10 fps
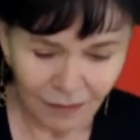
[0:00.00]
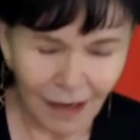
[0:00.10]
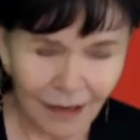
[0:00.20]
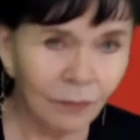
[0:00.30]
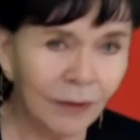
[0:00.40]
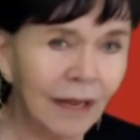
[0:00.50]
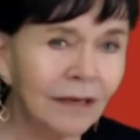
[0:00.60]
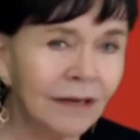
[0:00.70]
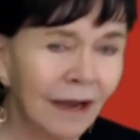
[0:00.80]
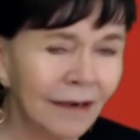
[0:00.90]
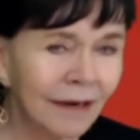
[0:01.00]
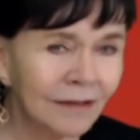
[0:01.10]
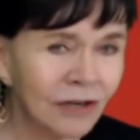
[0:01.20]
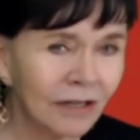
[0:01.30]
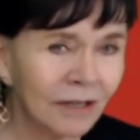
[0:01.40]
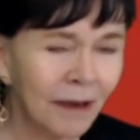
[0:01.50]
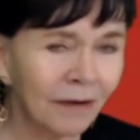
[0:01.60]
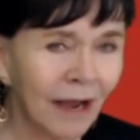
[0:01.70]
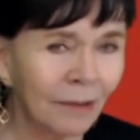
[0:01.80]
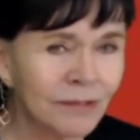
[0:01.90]
I, in Guided, I talk
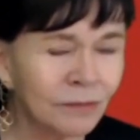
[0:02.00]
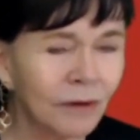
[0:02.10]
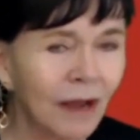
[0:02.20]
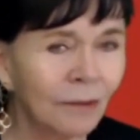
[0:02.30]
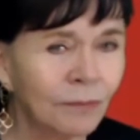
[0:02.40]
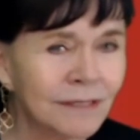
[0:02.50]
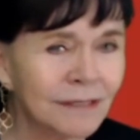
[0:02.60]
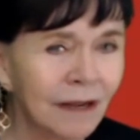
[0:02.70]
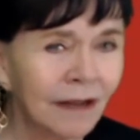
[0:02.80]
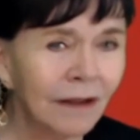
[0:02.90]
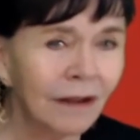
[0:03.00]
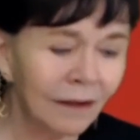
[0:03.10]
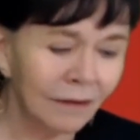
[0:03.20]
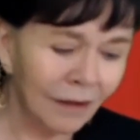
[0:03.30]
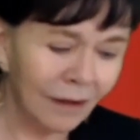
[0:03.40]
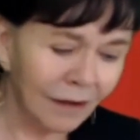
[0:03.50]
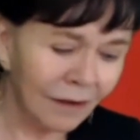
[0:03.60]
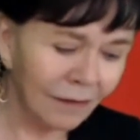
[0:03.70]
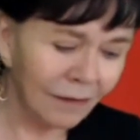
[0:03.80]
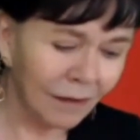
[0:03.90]
about I was, I was uh,
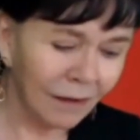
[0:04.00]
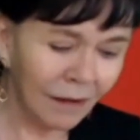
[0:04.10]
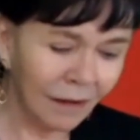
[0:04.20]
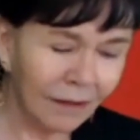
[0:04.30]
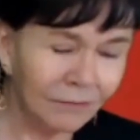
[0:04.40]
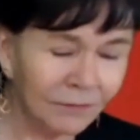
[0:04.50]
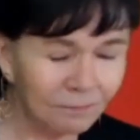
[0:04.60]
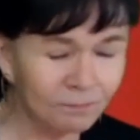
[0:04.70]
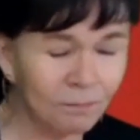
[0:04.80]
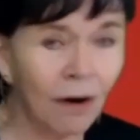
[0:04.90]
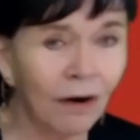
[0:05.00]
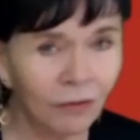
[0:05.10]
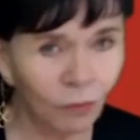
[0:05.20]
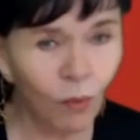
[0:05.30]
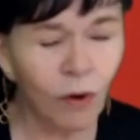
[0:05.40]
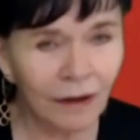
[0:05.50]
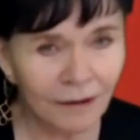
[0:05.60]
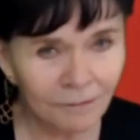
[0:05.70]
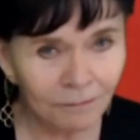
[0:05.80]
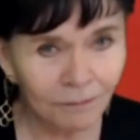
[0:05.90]
in part
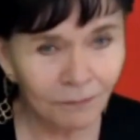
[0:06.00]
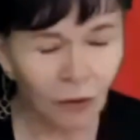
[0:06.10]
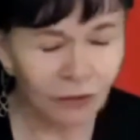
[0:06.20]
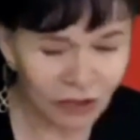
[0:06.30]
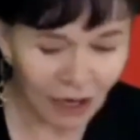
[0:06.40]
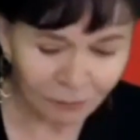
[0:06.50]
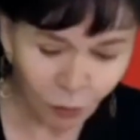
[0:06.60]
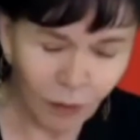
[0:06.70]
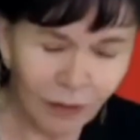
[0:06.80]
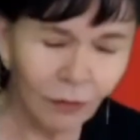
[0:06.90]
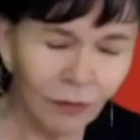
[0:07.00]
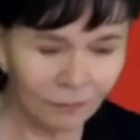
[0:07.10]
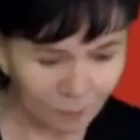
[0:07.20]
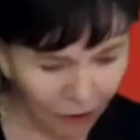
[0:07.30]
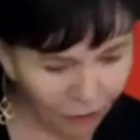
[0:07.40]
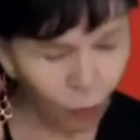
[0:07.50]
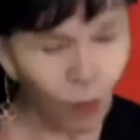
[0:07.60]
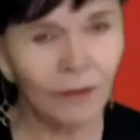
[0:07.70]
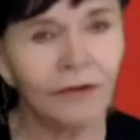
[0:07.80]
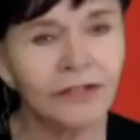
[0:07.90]
one or chapter one or in part
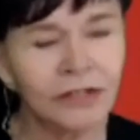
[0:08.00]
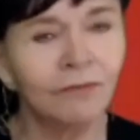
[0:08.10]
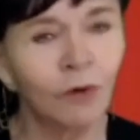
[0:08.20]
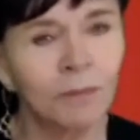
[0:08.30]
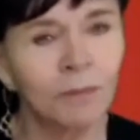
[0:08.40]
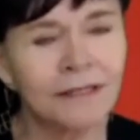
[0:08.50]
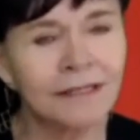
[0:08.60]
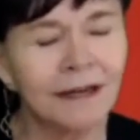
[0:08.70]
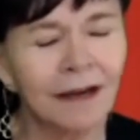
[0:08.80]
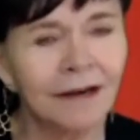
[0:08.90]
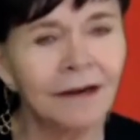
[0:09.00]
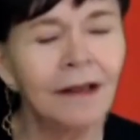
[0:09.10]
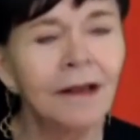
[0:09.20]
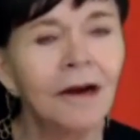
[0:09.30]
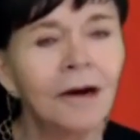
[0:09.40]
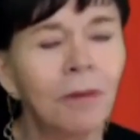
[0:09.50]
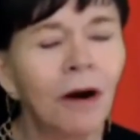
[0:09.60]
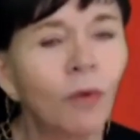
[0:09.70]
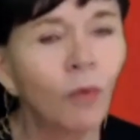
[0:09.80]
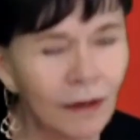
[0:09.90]
one, there's two, four parts to Guided.
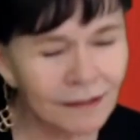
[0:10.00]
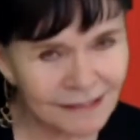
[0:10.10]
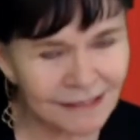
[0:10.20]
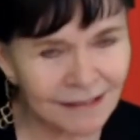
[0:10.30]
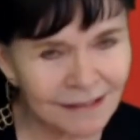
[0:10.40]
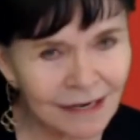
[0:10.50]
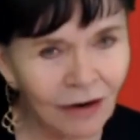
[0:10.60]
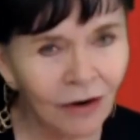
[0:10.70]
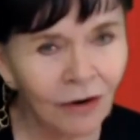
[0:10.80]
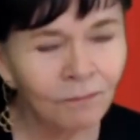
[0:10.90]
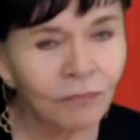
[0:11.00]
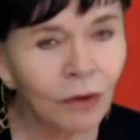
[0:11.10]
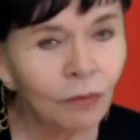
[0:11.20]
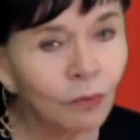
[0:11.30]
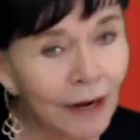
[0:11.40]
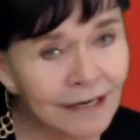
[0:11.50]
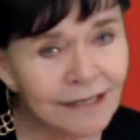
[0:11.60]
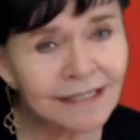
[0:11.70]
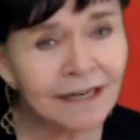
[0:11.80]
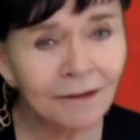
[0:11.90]
Part one says,
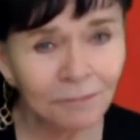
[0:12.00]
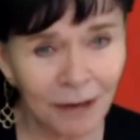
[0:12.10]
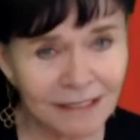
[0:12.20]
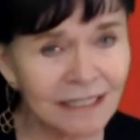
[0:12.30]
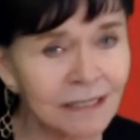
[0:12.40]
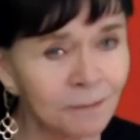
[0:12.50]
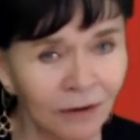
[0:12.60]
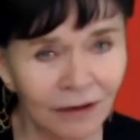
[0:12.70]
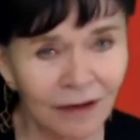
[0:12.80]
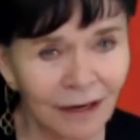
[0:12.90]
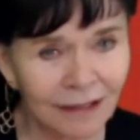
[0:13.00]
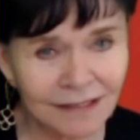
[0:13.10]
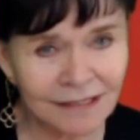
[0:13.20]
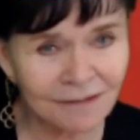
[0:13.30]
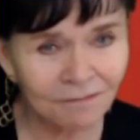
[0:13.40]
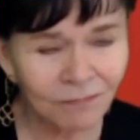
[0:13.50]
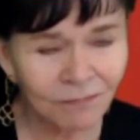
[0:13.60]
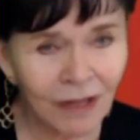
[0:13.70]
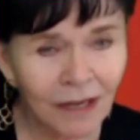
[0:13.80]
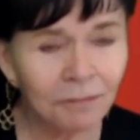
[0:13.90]
raised by spirit guides
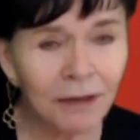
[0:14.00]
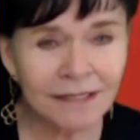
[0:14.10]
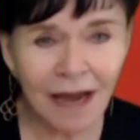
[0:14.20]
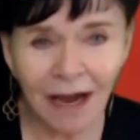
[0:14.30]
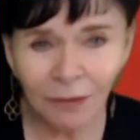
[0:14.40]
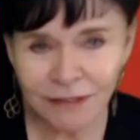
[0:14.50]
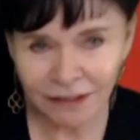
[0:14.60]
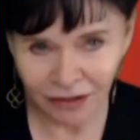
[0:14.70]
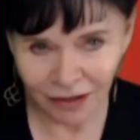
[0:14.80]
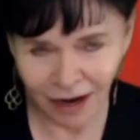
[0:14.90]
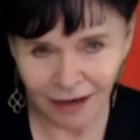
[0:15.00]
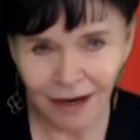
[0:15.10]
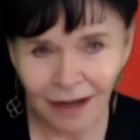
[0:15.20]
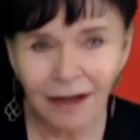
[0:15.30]
because I was not